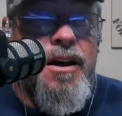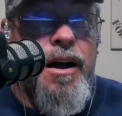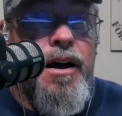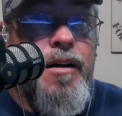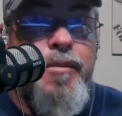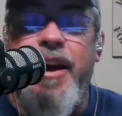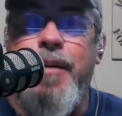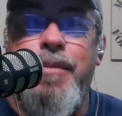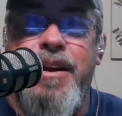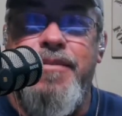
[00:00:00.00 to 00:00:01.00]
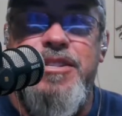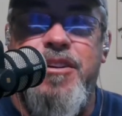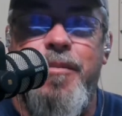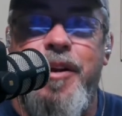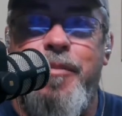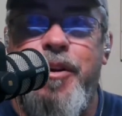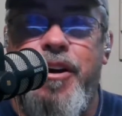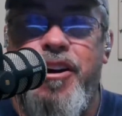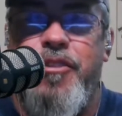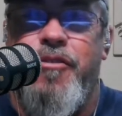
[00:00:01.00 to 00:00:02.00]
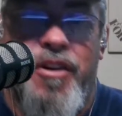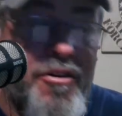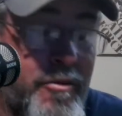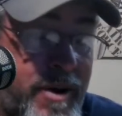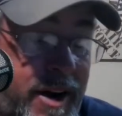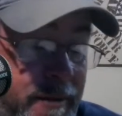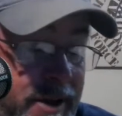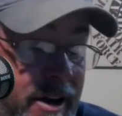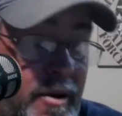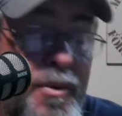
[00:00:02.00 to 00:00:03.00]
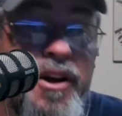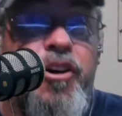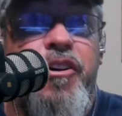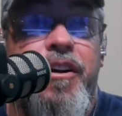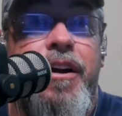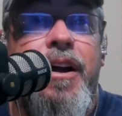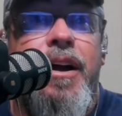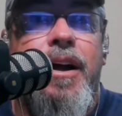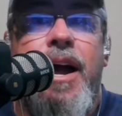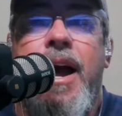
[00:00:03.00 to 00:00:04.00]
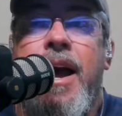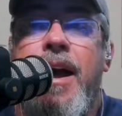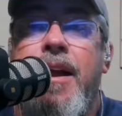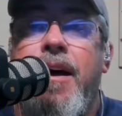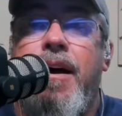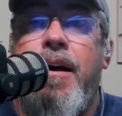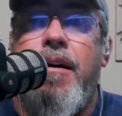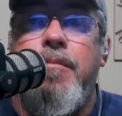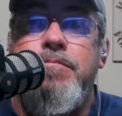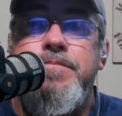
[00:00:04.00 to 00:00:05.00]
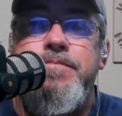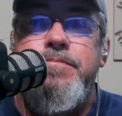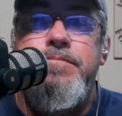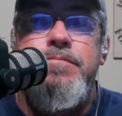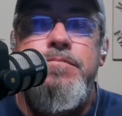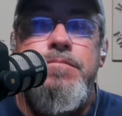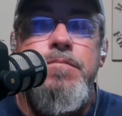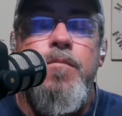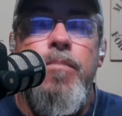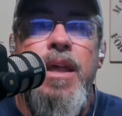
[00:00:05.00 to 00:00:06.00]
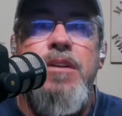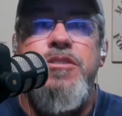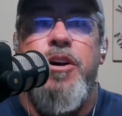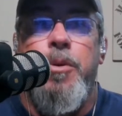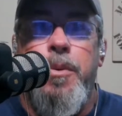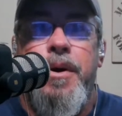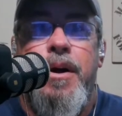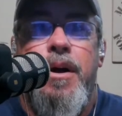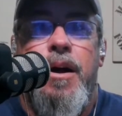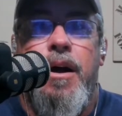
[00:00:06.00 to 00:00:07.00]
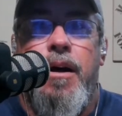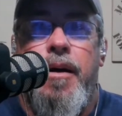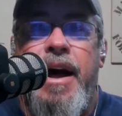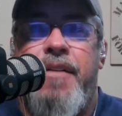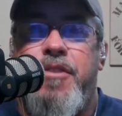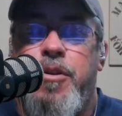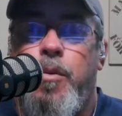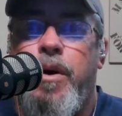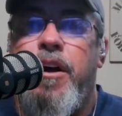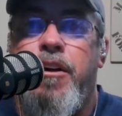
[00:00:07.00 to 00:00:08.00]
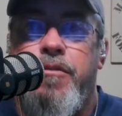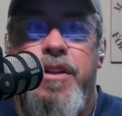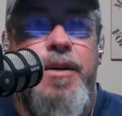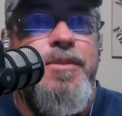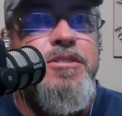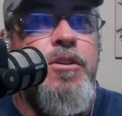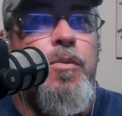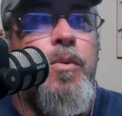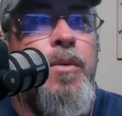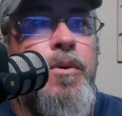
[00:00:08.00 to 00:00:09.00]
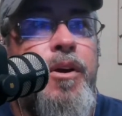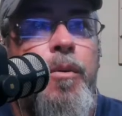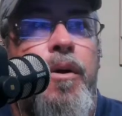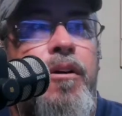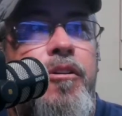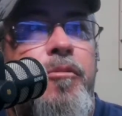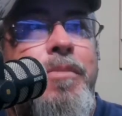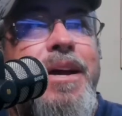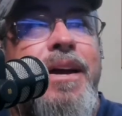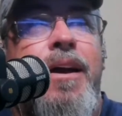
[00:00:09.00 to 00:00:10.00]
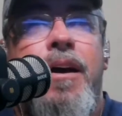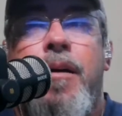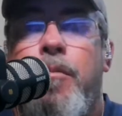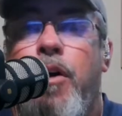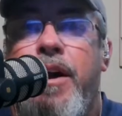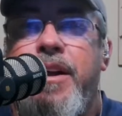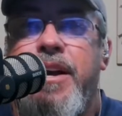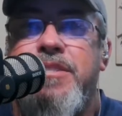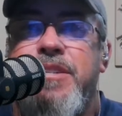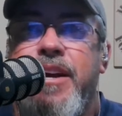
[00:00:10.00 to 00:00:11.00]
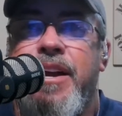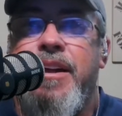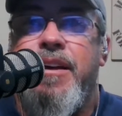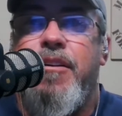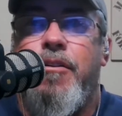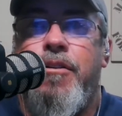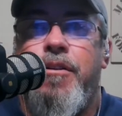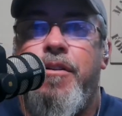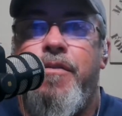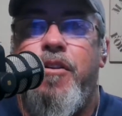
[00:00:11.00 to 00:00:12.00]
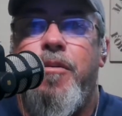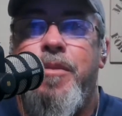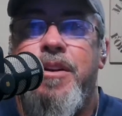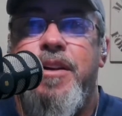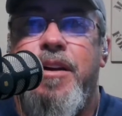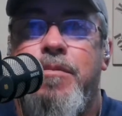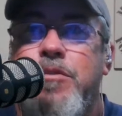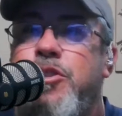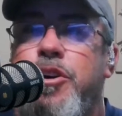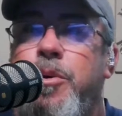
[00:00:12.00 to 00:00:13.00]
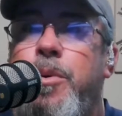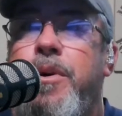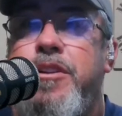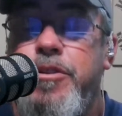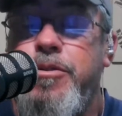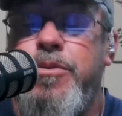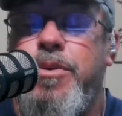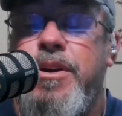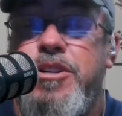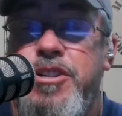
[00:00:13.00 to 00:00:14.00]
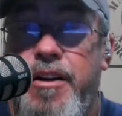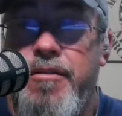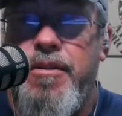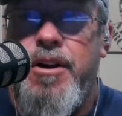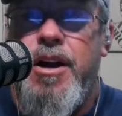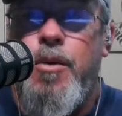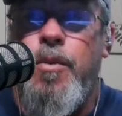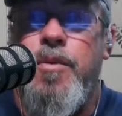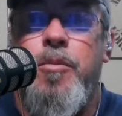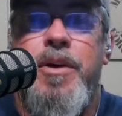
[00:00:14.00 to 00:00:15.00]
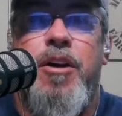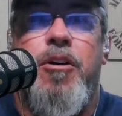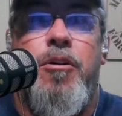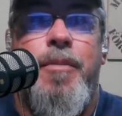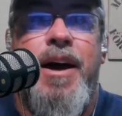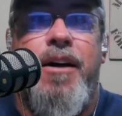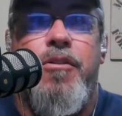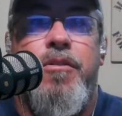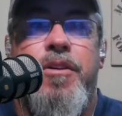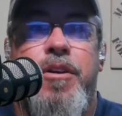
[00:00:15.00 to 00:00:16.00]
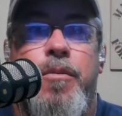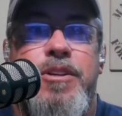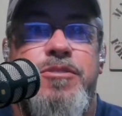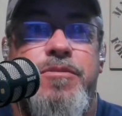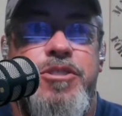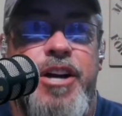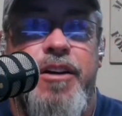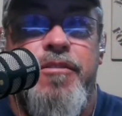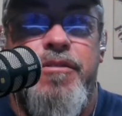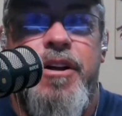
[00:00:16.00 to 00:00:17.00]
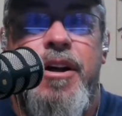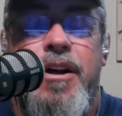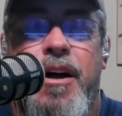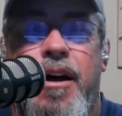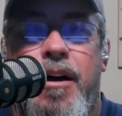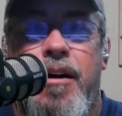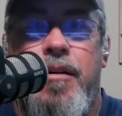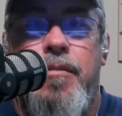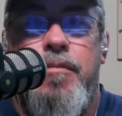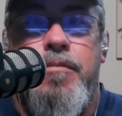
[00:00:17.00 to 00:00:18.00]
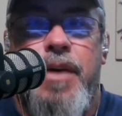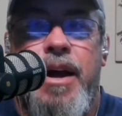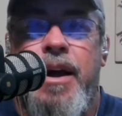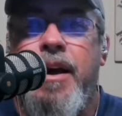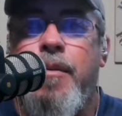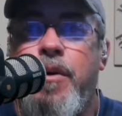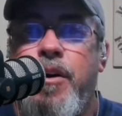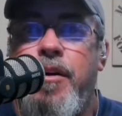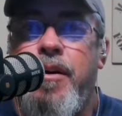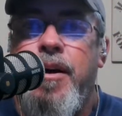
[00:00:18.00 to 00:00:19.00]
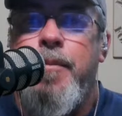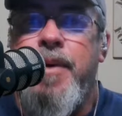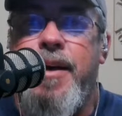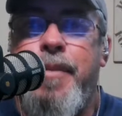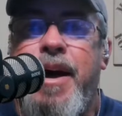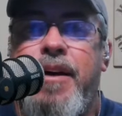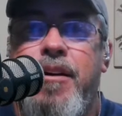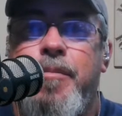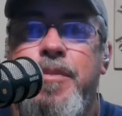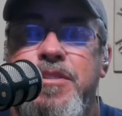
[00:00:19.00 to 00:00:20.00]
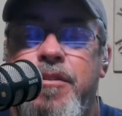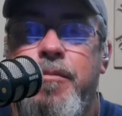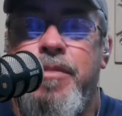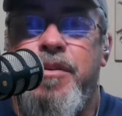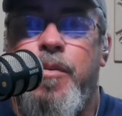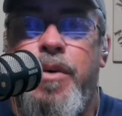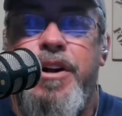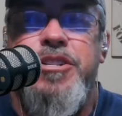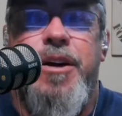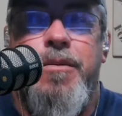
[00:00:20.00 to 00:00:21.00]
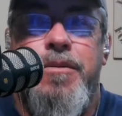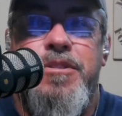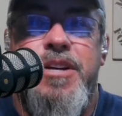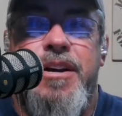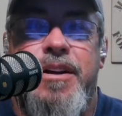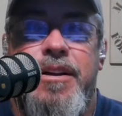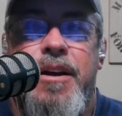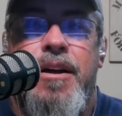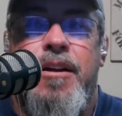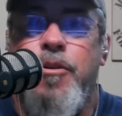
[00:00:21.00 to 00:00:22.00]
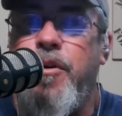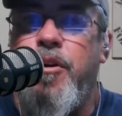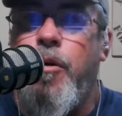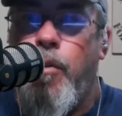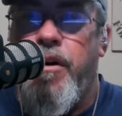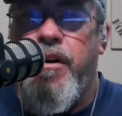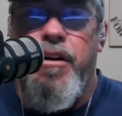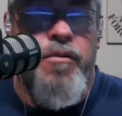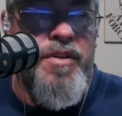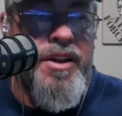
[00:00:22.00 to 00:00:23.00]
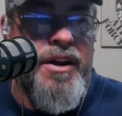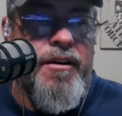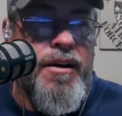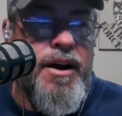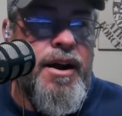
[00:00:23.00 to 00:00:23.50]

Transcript: Can't believe it's coming up on 100 already, but here we are. And so after the 100th episode, we will no longer be broadcasting anything on the Farm to Table Show 2 channel. We will be all back on the original channel, and we're going to pick back up and start building watch hours and doing our work over there.